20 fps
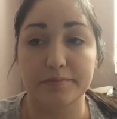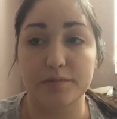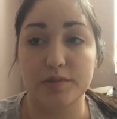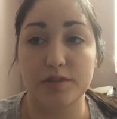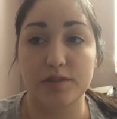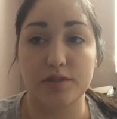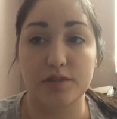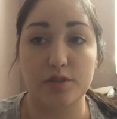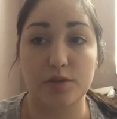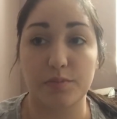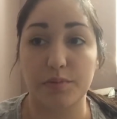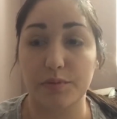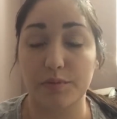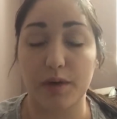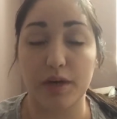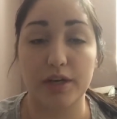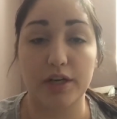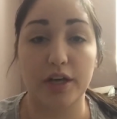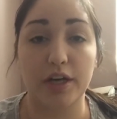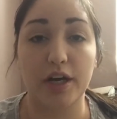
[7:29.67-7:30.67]
soap and
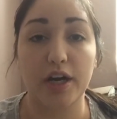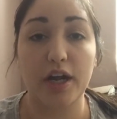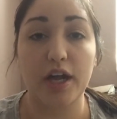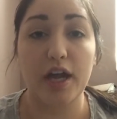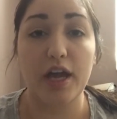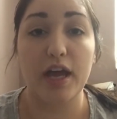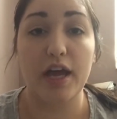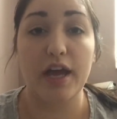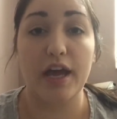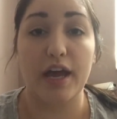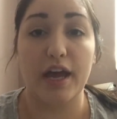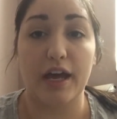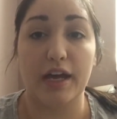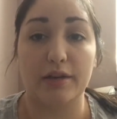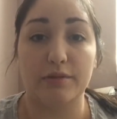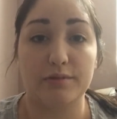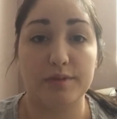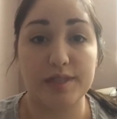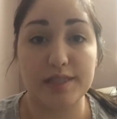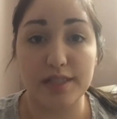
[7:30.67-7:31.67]
water,
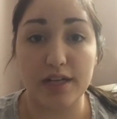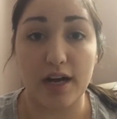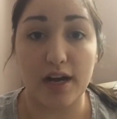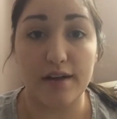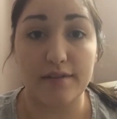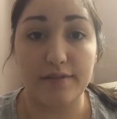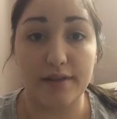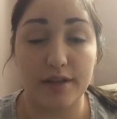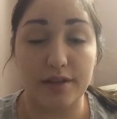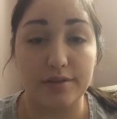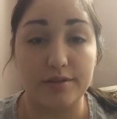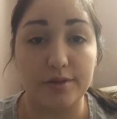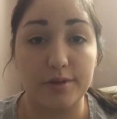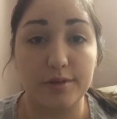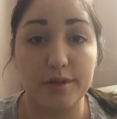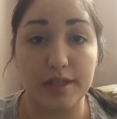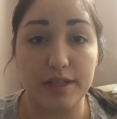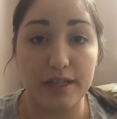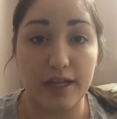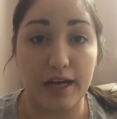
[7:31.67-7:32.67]
and rinse it off and throw
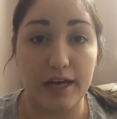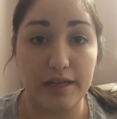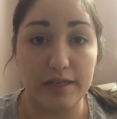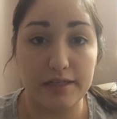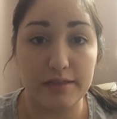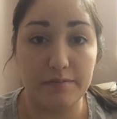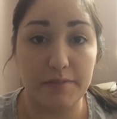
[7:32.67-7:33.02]
it in that